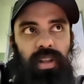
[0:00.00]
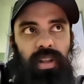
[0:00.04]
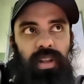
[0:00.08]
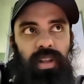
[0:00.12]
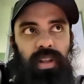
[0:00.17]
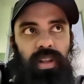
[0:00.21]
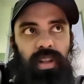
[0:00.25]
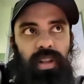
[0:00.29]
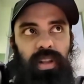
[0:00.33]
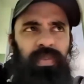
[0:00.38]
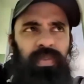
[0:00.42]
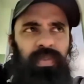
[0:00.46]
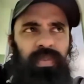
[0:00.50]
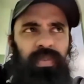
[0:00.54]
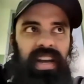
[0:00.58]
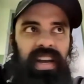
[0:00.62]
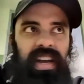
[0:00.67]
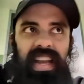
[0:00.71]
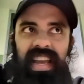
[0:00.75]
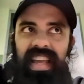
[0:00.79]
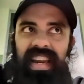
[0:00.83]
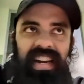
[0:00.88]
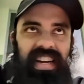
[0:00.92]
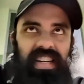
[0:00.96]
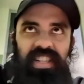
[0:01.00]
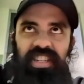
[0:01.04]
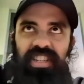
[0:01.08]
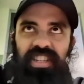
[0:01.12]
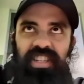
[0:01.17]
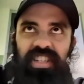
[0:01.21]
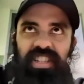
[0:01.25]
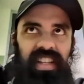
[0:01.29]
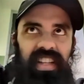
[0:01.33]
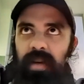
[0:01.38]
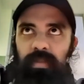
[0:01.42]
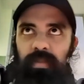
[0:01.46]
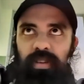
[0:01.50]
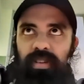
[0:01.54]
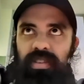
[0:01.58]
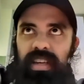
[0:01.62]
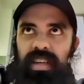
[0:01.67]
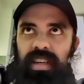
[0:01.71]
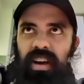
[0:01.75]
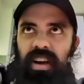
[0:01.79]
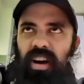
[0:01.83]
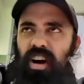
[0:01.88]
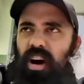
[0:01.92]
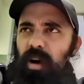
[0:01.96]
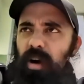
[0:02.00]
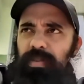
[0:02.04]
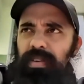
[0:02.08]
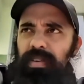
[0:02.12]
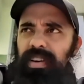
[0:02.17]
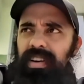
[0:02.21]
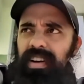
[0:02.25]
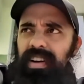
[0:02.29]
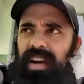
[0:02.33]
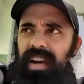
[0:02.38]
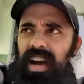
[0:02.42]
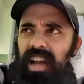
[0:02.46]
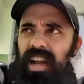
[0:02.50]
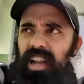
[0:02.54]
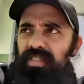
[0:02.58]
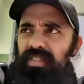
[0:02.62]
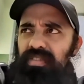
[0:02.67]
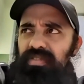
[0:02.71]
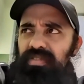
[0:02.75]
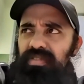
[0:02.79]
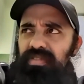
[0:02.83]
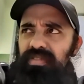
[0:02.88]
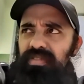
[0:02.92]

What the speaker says: But in addition to that, I'm also like, oh, but I love